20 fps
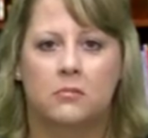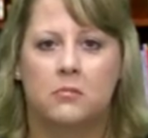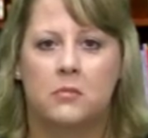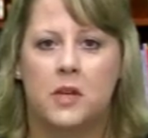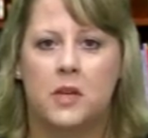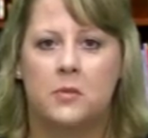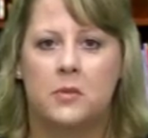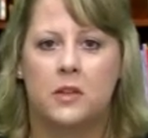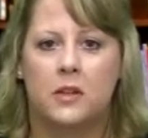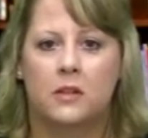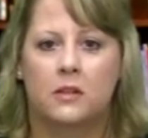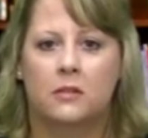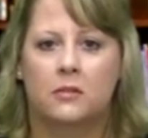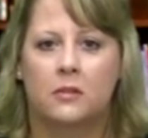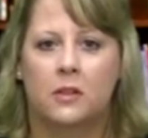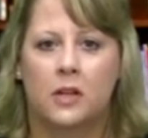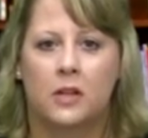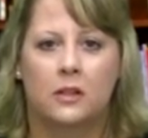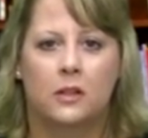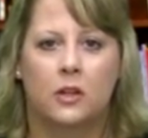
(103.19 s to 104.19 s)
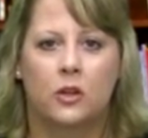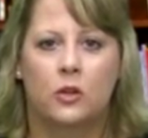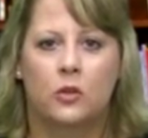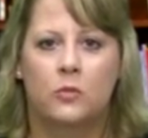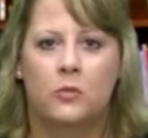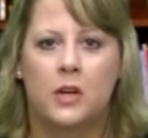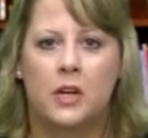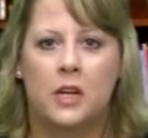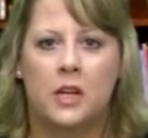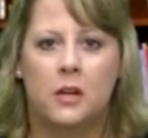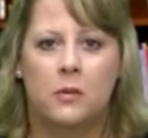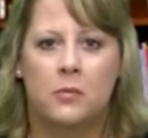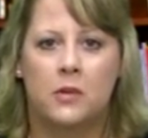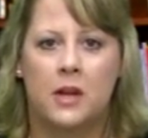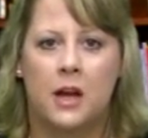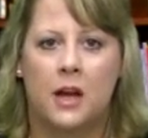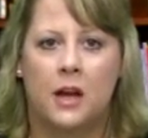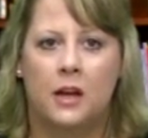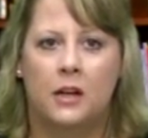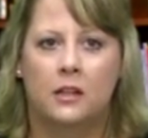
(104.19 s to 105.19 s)
maybe a low, medium,
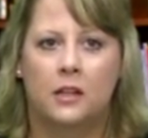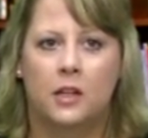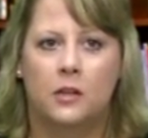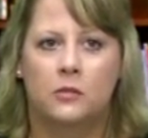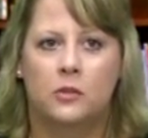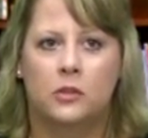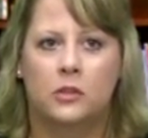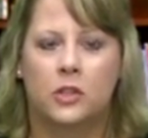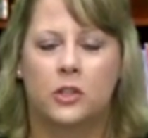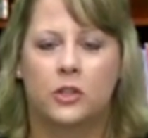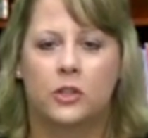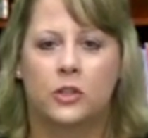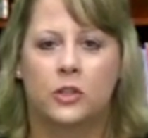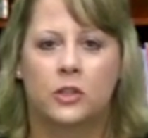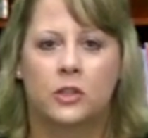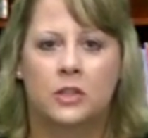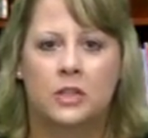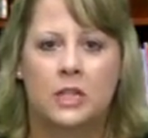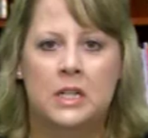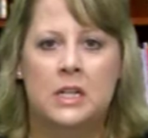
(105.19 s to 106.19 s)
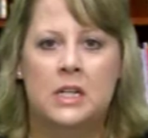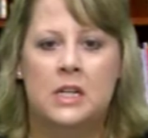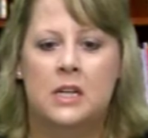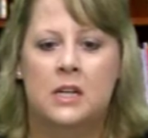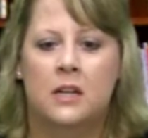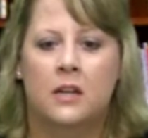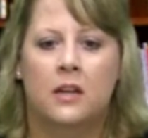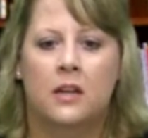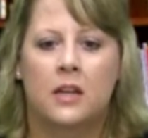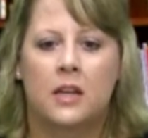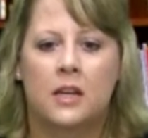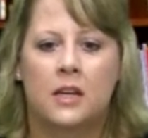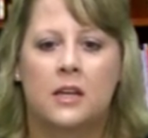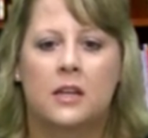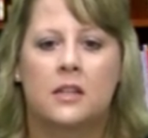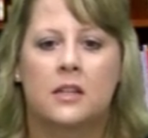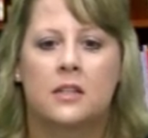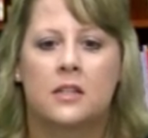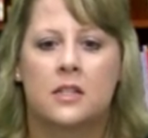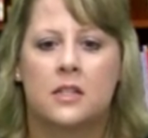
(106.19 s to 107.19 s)
and high level learner,
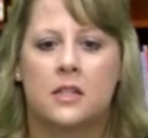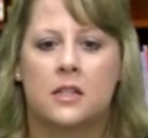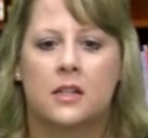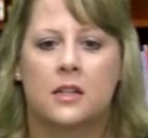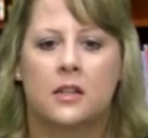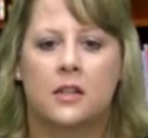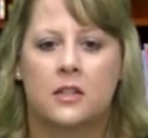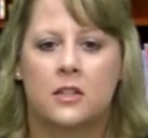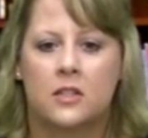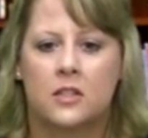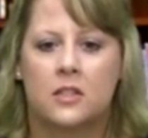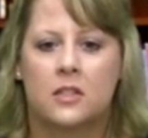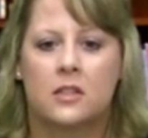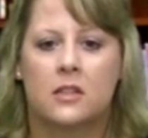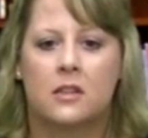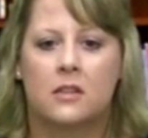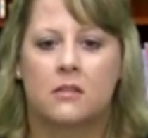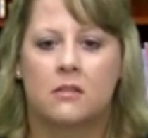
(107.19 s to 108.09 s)
and it's